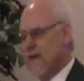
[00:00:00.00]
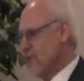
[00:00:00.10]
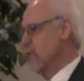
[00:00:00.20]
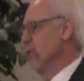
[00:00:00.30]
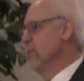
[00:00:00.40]

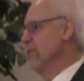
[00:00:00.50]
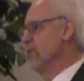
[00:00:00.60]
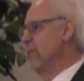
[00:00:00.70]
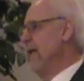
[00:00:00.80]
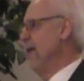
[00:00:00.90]

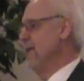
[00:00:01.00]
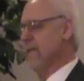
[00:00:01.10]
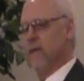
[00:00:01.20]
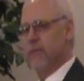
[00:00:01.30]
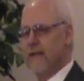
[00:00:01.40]
restrooms
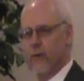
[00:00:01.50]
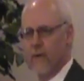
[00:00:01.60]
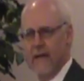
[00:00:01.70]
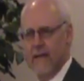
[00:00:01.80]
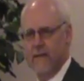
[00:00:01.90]
being
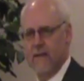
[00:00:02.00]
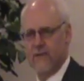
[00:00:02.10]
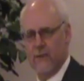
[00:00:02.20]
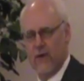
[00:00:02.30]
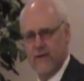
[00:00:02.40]
obliterated
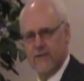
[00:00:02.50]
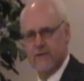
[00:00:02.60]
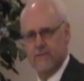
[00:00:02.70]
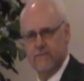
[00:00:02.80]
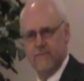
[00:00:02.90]
as far as
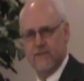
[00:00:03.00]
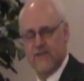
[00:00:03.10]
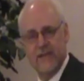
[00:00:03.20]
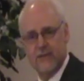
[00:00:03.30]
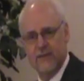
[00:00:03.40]

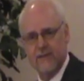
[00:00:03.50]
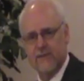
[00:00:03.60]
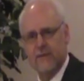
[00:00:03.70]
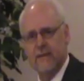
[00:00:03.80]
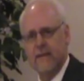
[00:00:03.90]

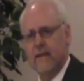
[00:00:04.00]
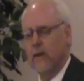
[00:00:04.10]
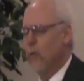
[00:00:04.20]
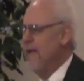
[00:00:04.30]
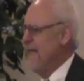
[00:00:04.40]
distinctions,
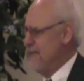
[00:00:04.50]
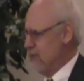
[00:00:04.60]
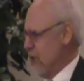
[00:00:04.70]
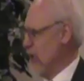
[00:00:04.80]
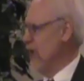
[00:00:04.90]
when
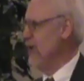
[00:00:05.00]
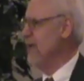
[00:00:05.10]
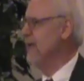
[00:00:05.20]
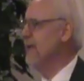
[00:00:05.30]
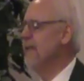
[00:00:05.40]
he
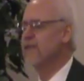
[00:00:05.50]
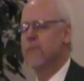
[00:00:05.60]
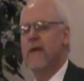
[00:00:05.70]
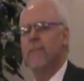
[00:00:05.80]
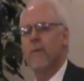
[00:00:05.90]
turned it in
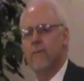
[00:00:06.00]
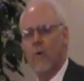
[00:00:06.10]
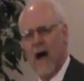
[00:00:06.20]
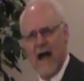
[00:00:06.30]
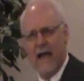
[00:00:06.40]
these people.
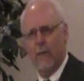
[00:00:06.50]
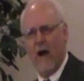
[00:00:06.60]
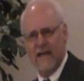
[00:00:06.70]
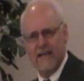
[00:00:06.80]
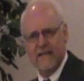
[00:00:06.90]
Why?
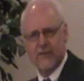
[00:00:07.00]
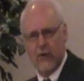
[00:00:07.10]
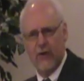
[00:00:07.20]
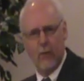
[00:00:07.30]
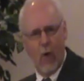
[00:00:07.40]
Why did he
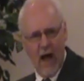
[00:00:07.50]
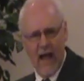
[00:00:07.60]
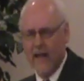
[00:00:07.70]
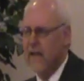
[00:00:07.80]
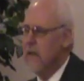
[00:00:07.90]
turn it?
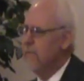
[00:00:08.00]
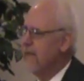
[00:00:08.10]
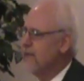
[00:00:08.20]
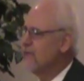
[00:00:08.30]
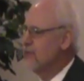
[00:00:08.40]
Why?
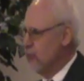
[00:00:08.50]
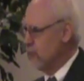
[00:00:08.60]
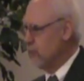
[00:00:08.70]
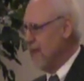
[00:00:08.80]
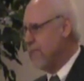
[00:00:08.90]
Because
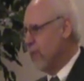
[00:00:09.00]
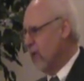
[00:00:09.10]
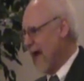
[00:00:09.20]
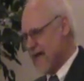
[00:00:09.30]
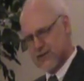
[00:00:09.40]
those
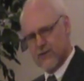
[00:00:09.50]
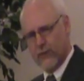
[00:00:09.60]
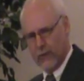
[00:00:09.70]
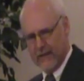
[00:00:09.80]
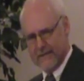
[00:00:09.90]
people asked
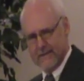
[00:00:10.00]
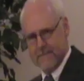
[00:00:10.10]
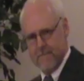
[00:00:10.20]
for it.